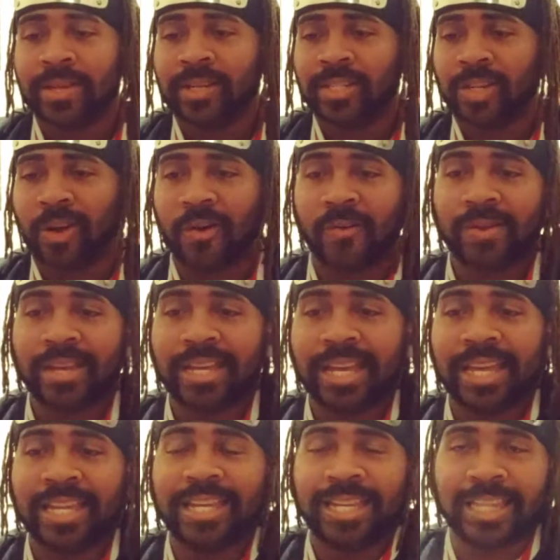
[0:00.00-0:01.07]
So
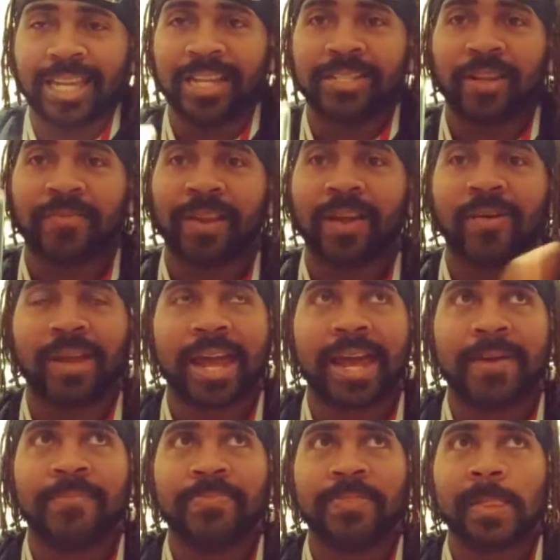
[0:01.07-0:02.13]
and you think to yourself like,
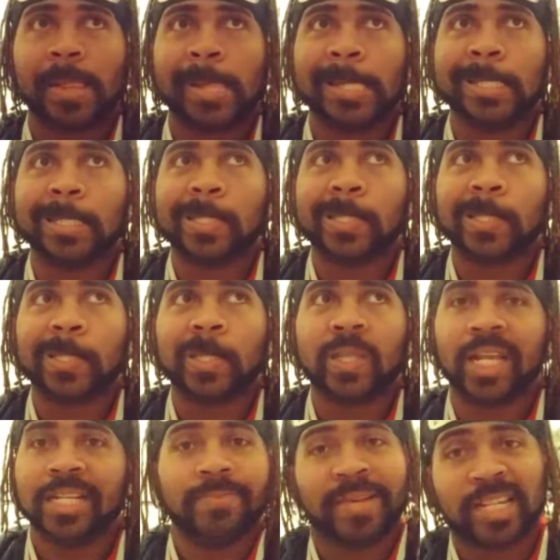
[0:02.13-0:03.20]
okay,
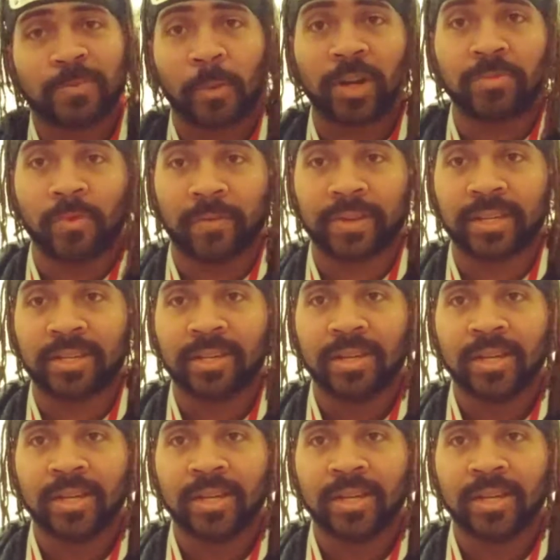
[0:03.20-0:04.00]
let's make a sports movie.